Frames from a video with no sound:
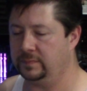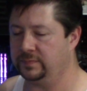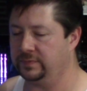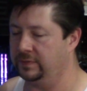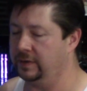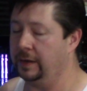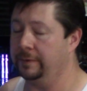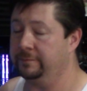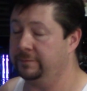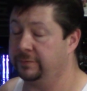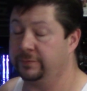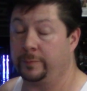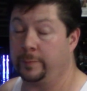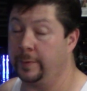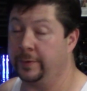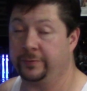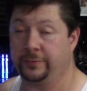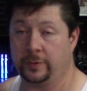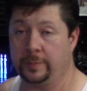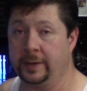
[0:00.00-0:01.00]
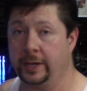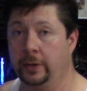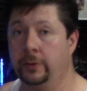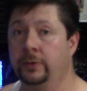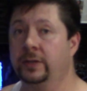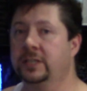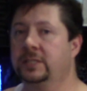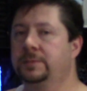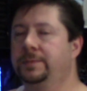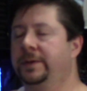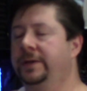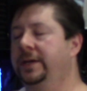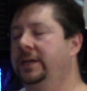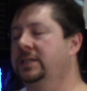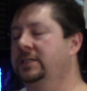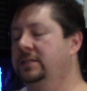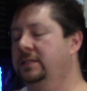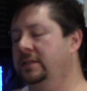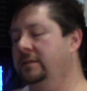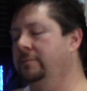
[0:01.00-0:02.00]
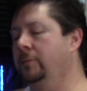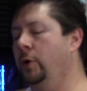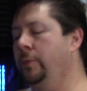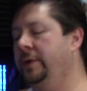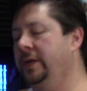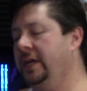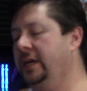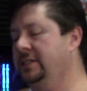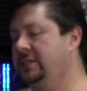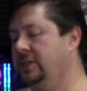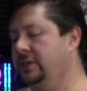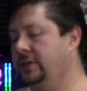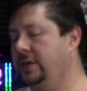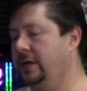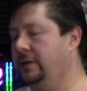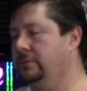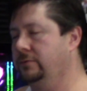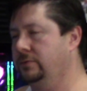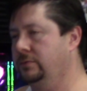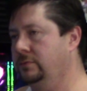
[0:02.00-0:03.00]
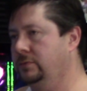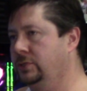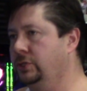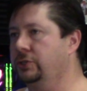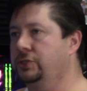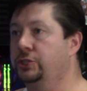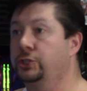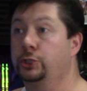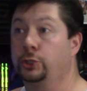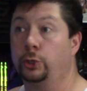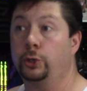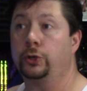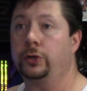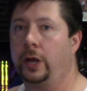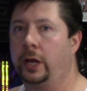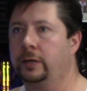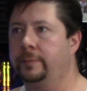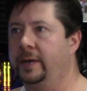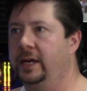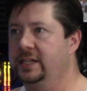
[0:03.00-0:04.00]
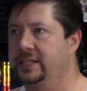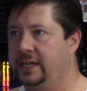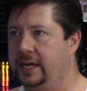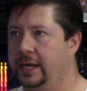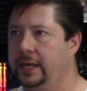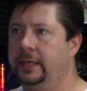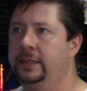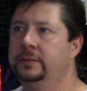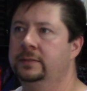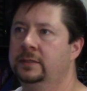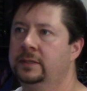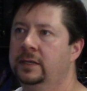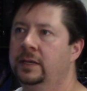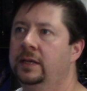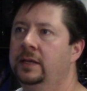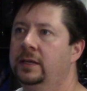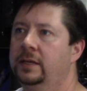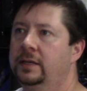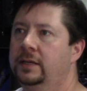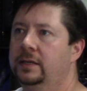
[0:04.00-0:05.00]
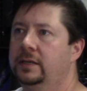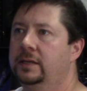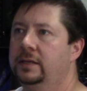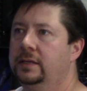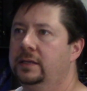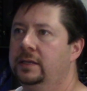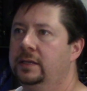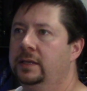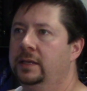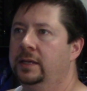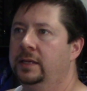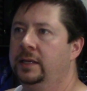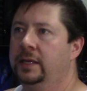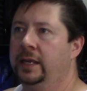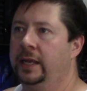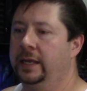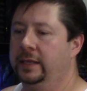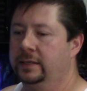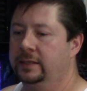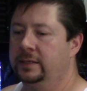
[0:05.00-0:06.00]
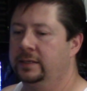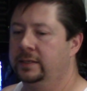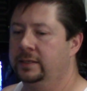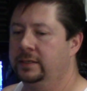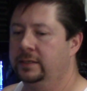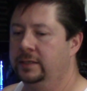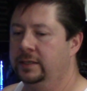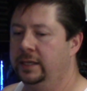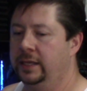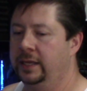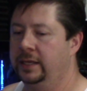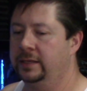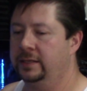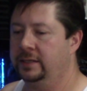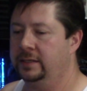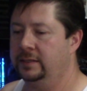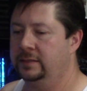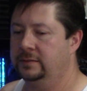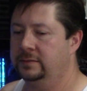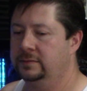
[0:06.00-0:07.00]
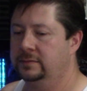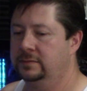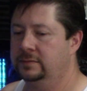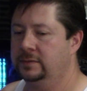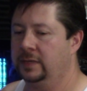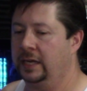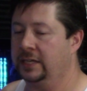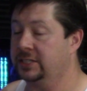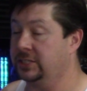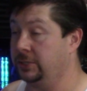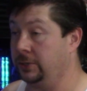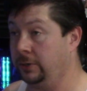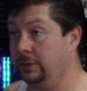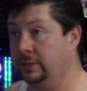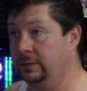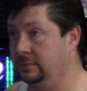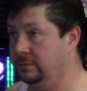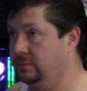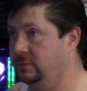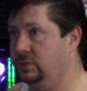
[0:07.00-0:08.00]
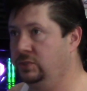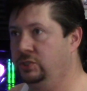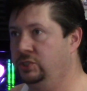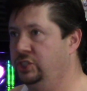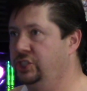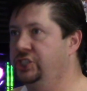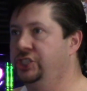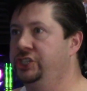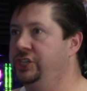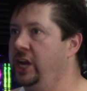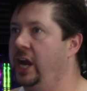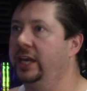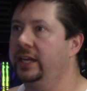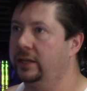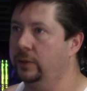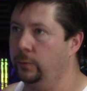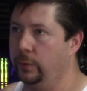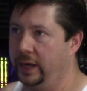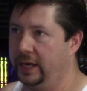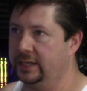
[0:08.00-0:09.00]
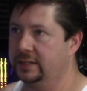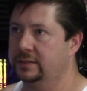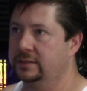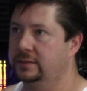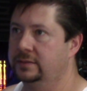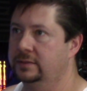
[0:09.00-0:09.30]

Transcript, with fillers: uh, from from my own experience, the moment I took out took sugar out of my diet, it it I started shedding weight.